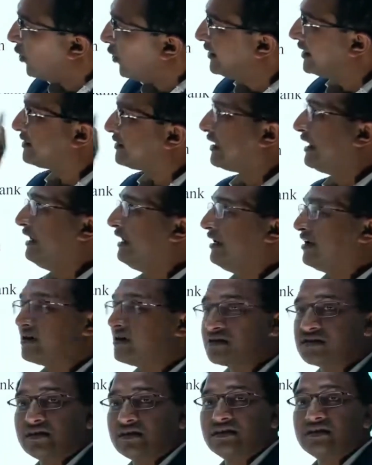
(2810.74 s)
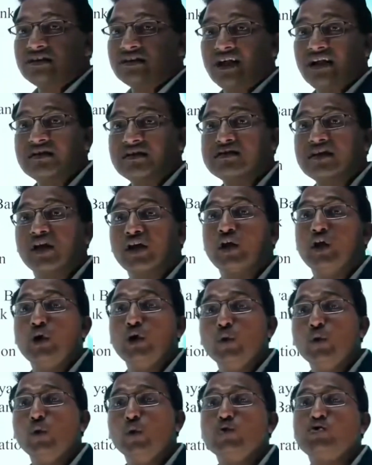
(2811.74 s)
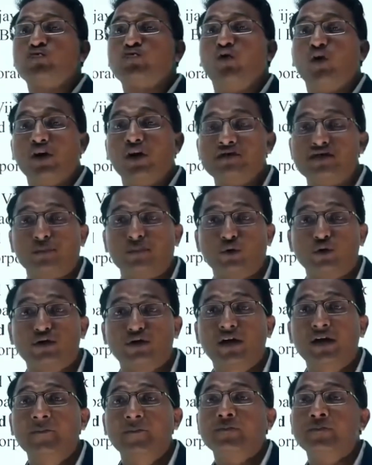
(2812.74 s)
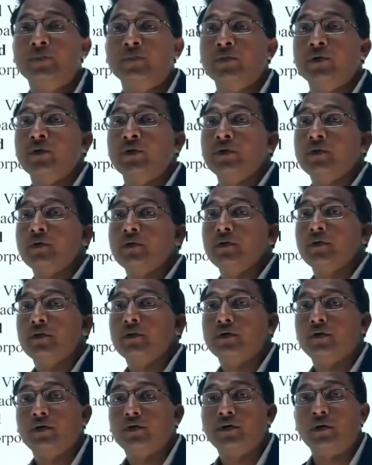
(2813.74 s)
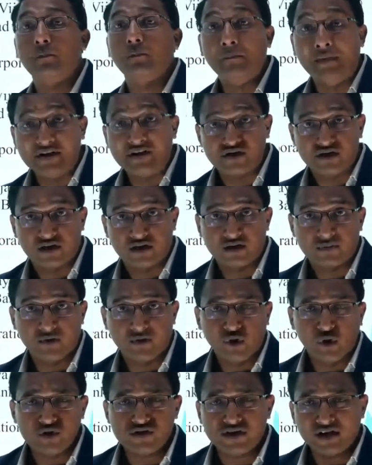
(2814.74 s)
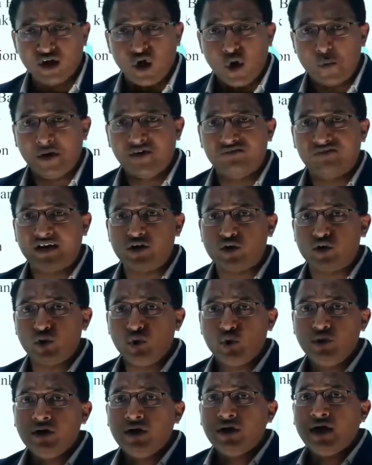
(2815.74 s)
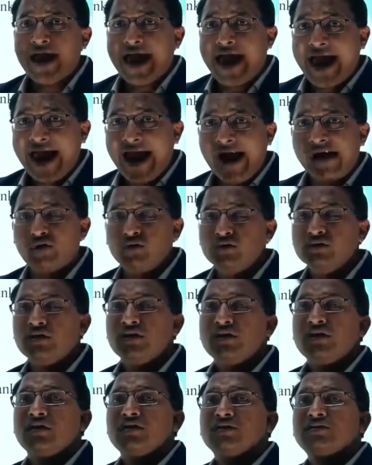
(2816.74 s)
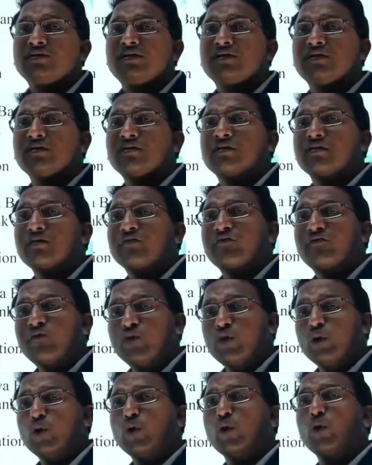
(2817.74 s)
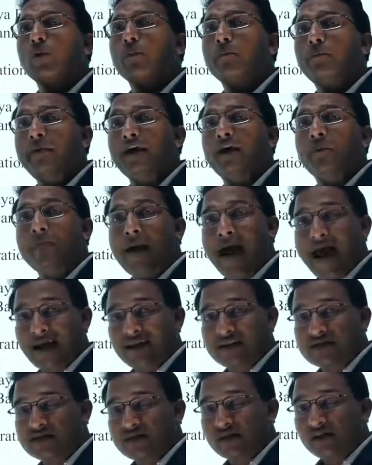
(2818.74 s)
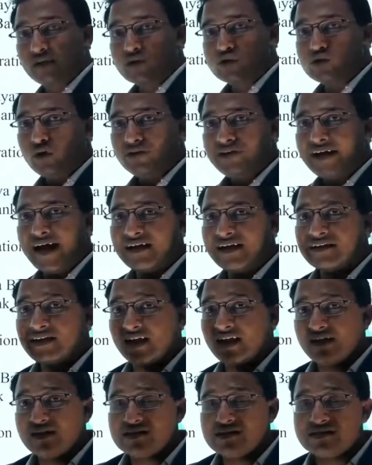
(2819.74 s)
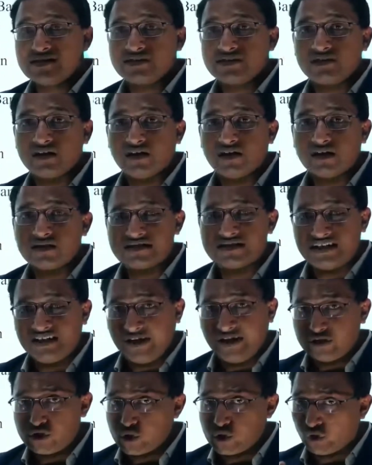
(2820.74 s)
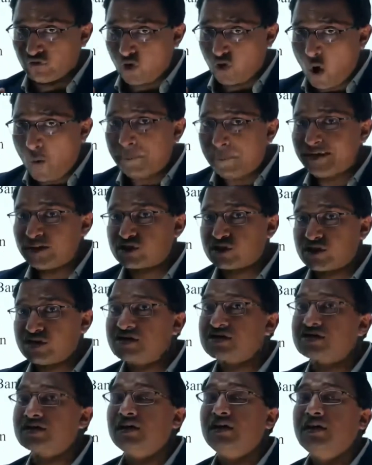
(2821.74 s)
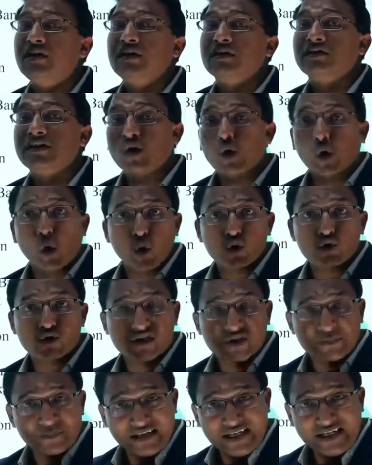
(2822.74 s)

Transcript: all the 3 years there is a huge focus upon the merger, because the government want to have the few big banks so that there is synergy of operations, the cost is